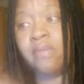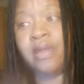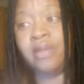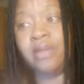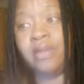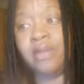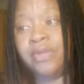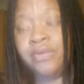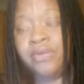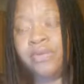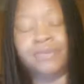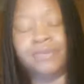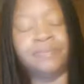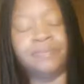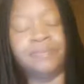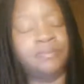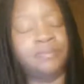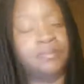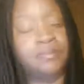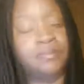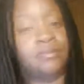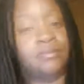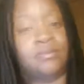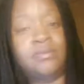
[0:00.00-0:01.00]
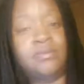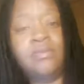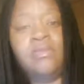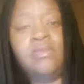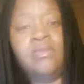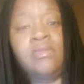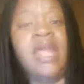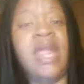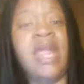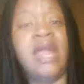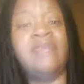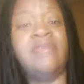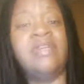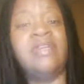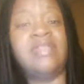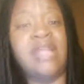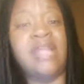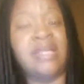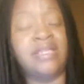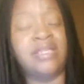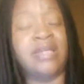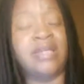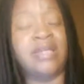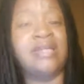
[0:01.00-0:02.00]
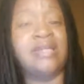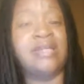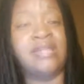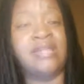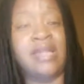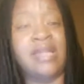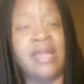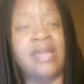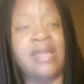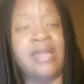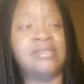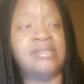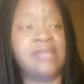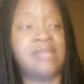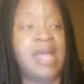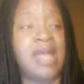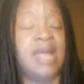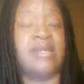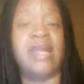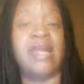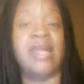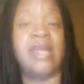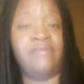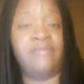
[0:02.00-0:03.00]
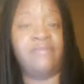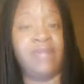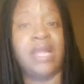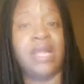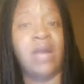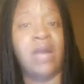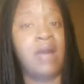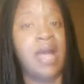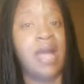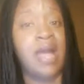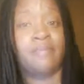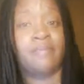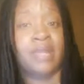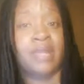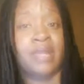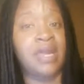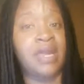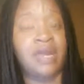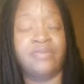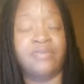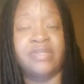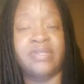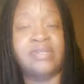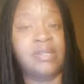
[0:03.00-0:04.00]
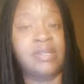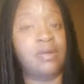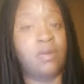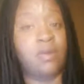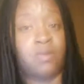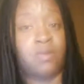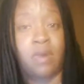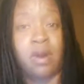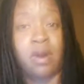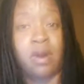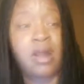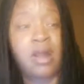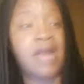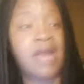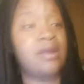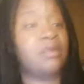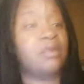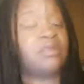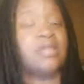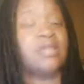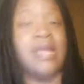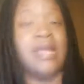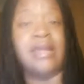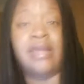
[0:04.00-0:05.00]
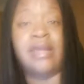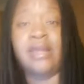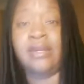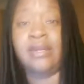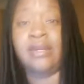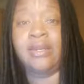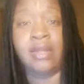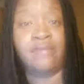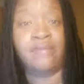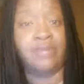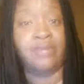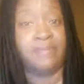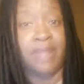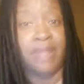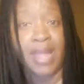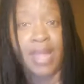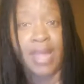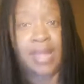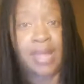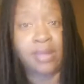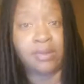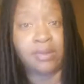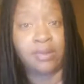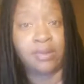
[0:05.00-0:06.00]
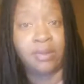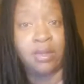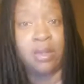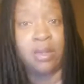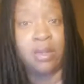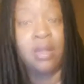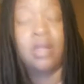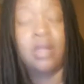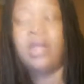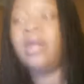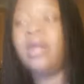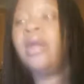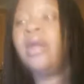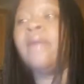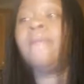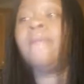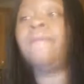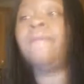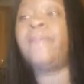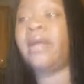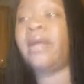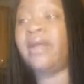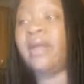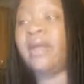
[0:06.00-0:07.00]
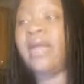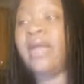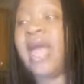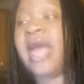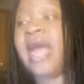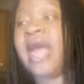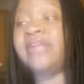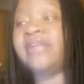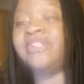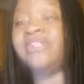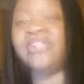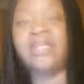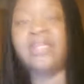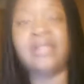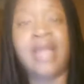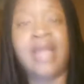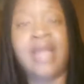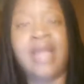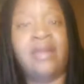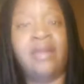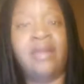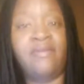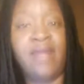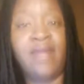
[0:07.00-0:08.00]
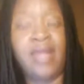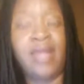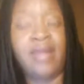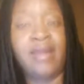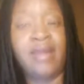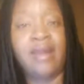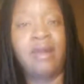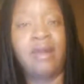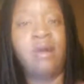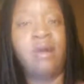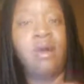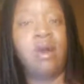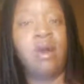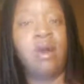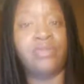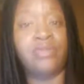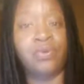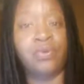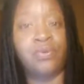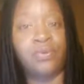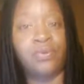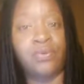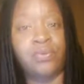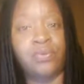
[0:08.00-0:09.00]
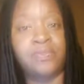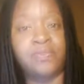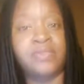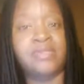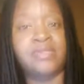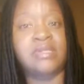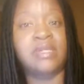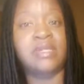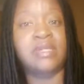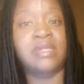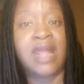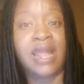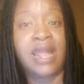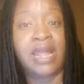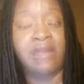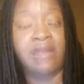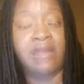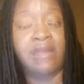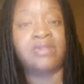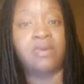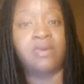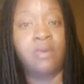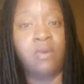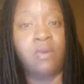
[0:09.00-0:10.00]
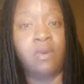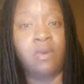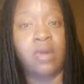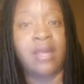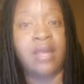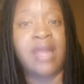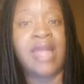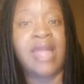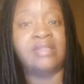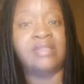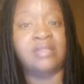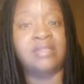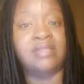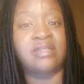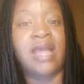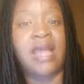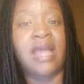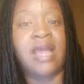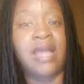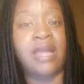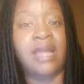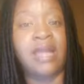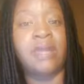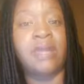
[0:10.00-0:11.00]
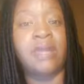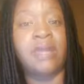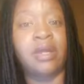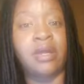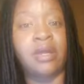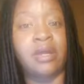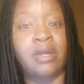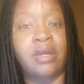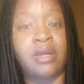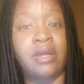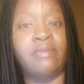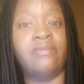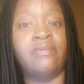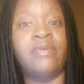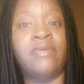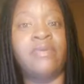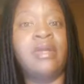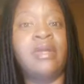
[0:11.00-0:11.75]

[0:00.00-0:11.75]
computer. Everything that I said inside that video, I meant every single word. I don't take any of it back. But I should not have had all the groups' names going at the time of